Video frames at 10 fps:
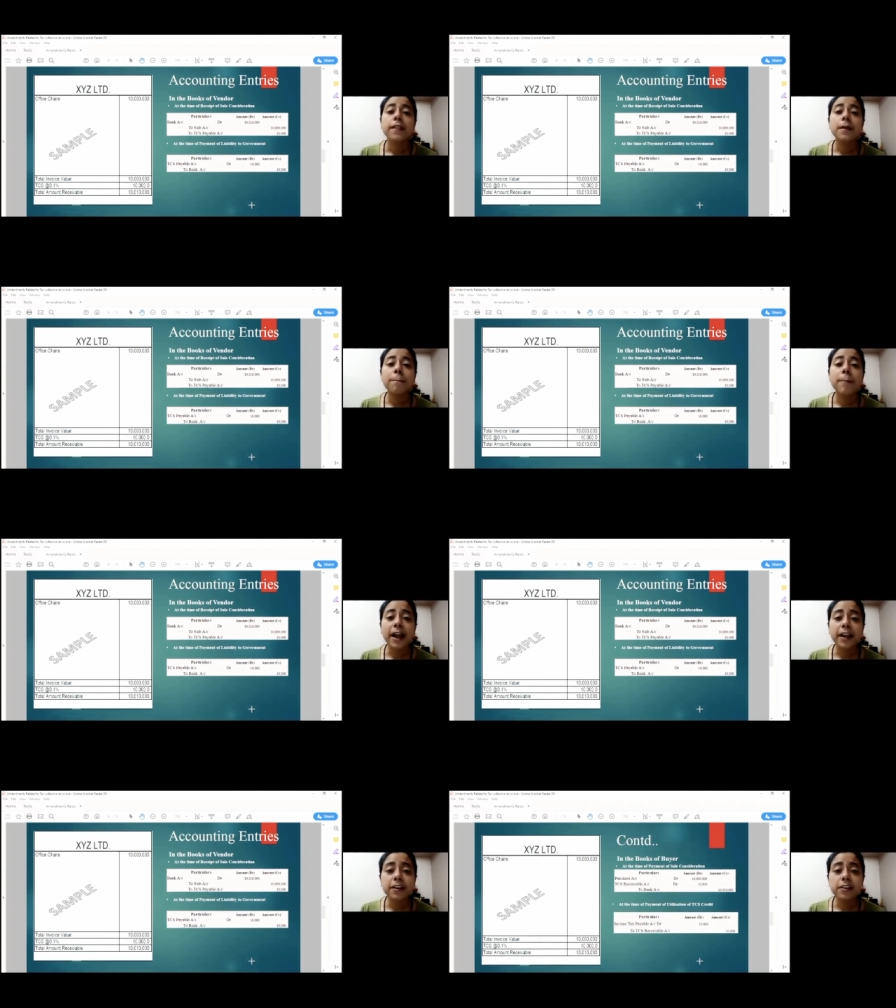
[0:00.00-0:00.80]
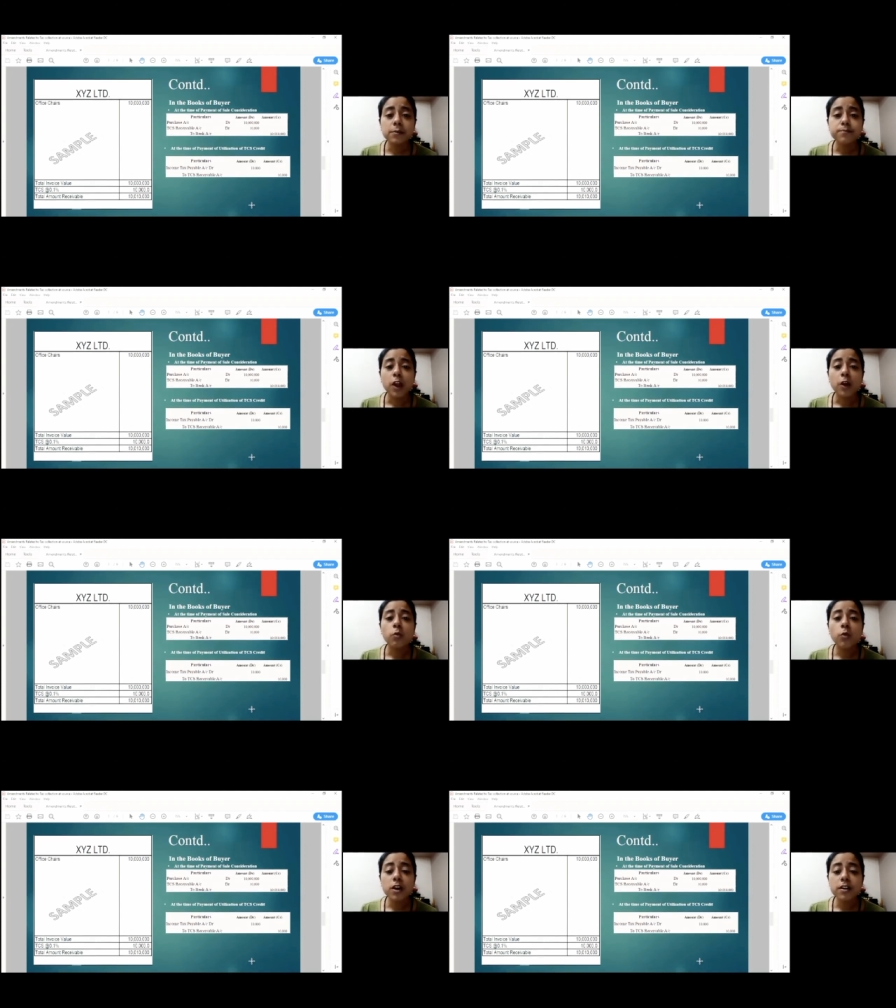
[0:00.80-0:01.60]
The buyer
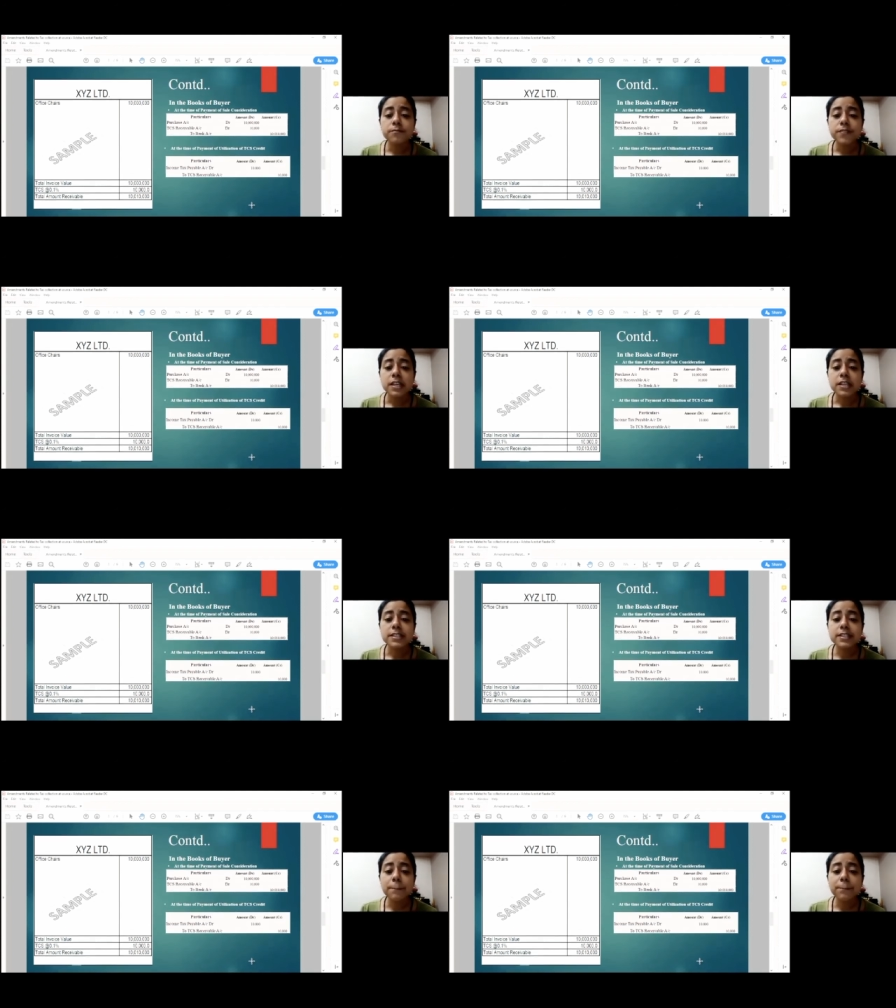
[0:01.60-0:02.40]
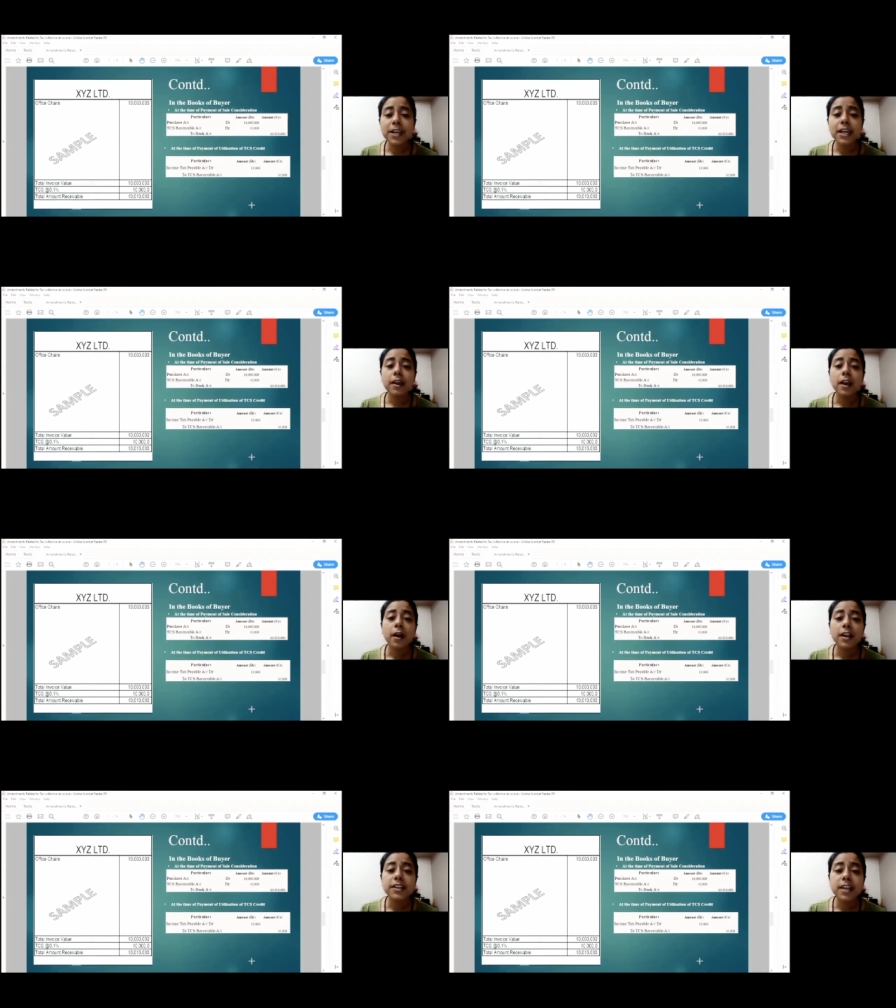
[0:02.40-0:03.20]
would simply
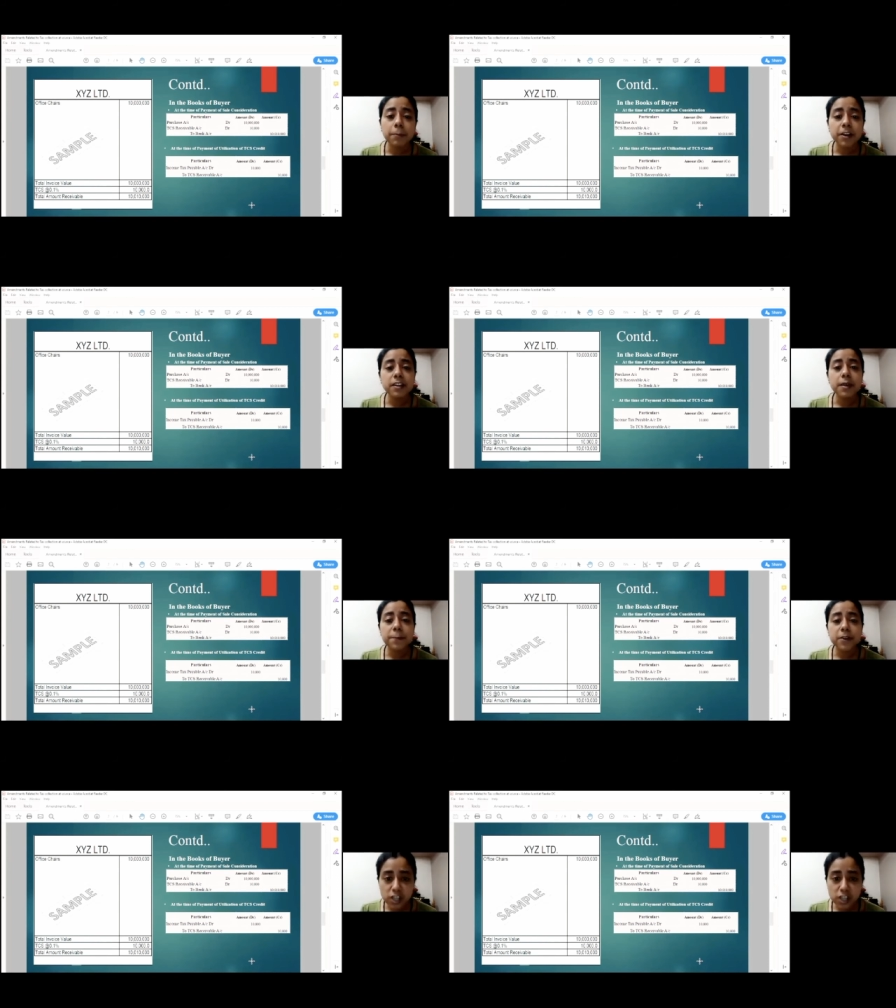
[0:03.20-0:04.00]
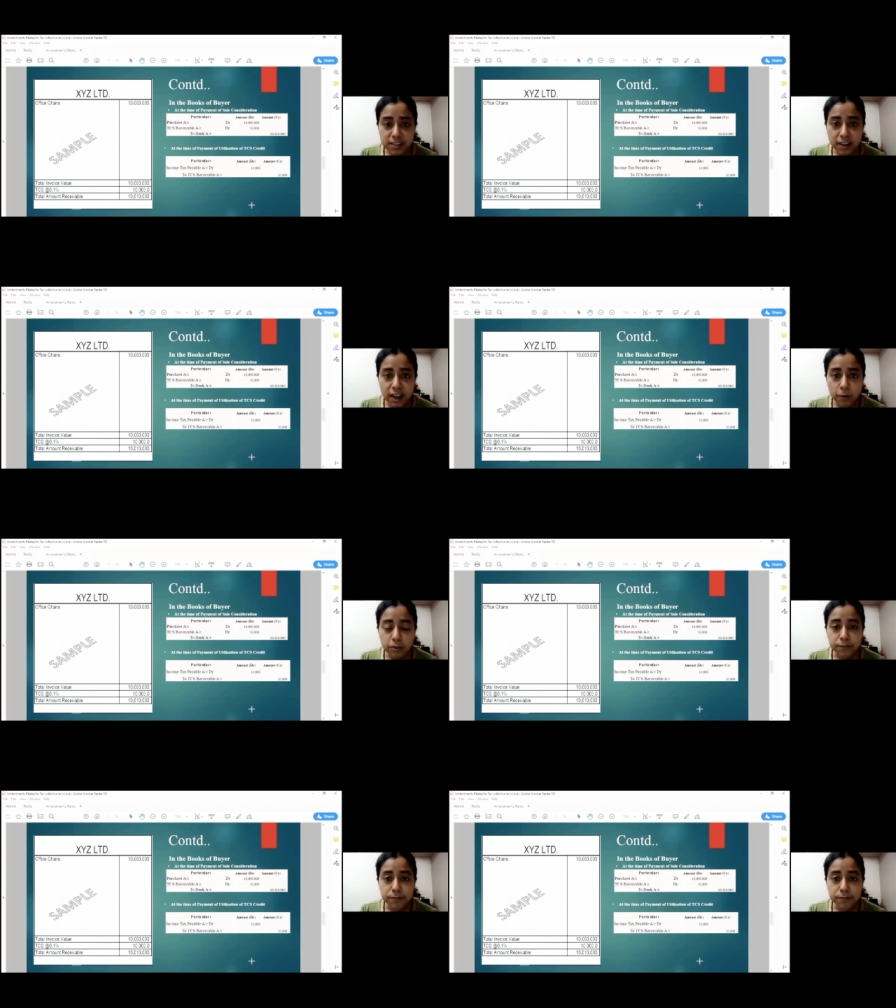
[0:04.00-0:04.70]
debit the purchase account